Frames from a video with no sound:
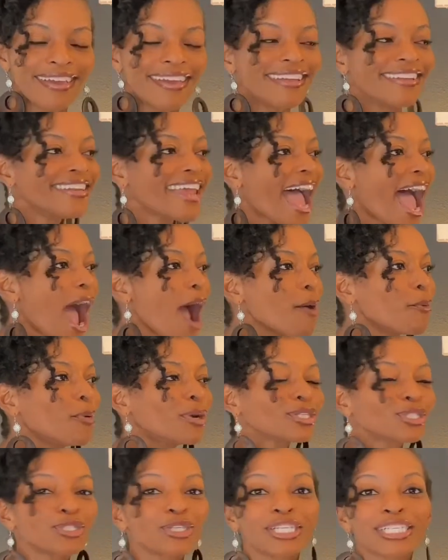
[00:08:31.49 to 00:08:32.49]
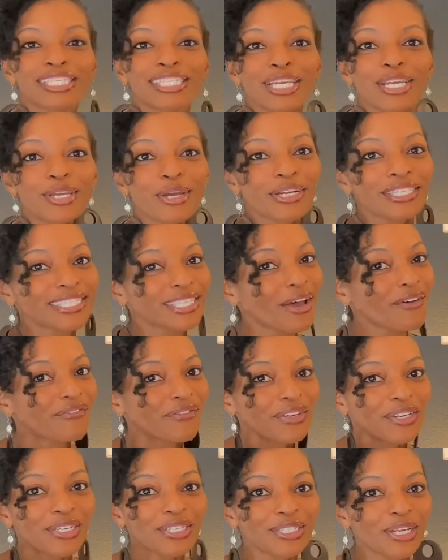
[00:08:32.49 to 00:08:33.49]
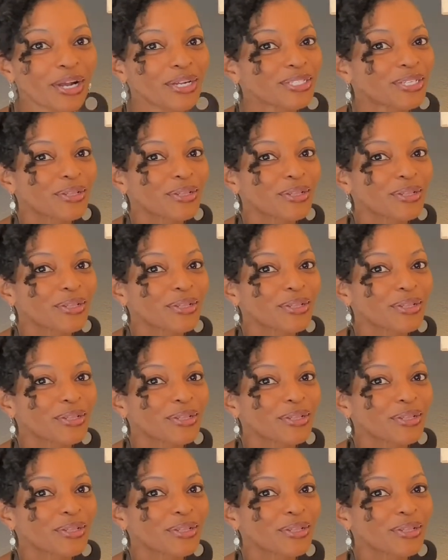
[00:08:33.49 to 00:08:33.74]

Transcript: Now, I want you to see yourself in the church.